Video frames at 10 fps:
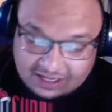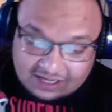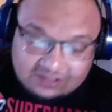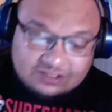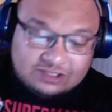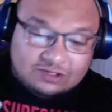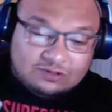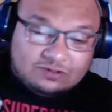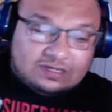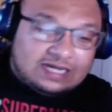
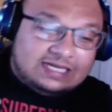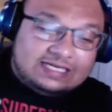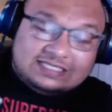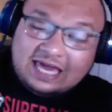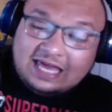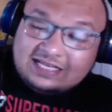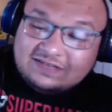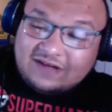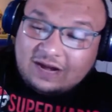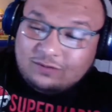So I guess Cadence
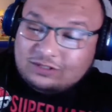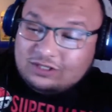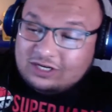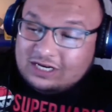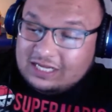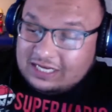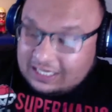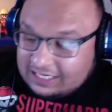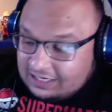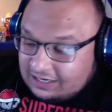of Hyrule is going to need
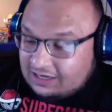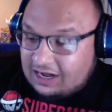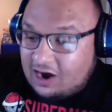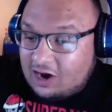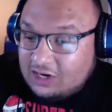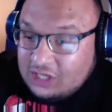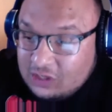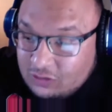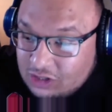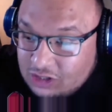a
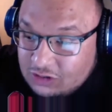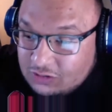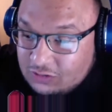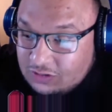audio cue